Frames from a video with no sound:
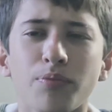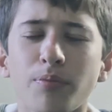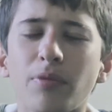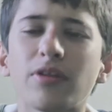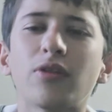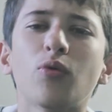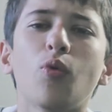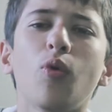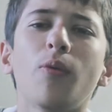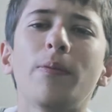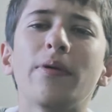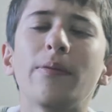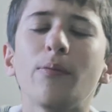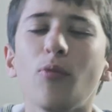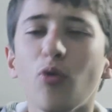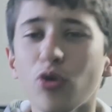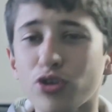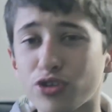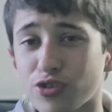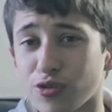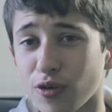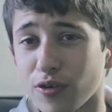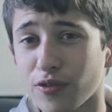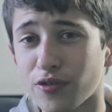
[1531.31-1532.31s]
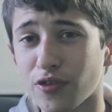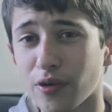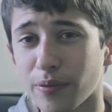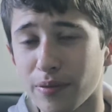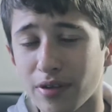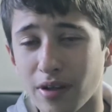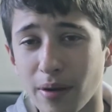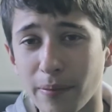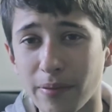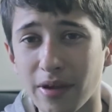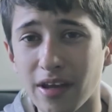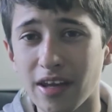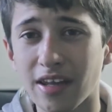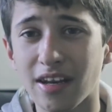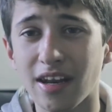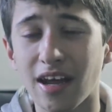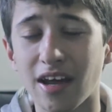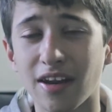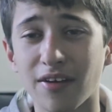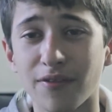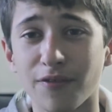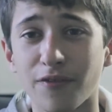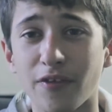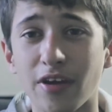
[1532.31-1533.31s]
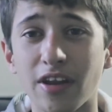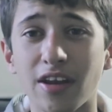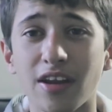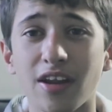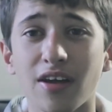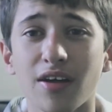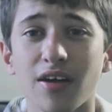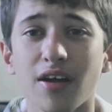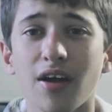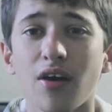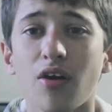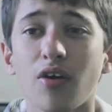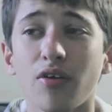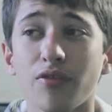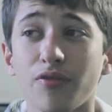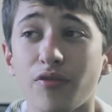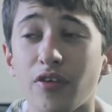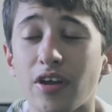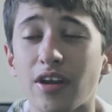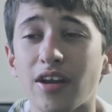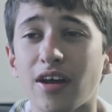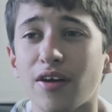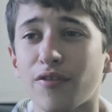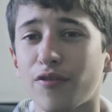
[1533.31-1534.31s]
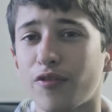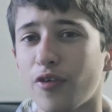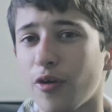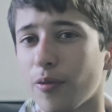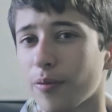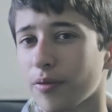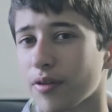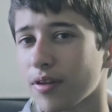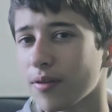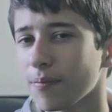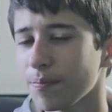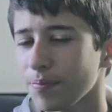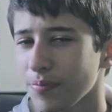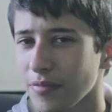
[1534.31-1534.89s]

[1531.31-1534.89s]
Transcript: But there will be more short films coming in at Vendown on Vendown Films.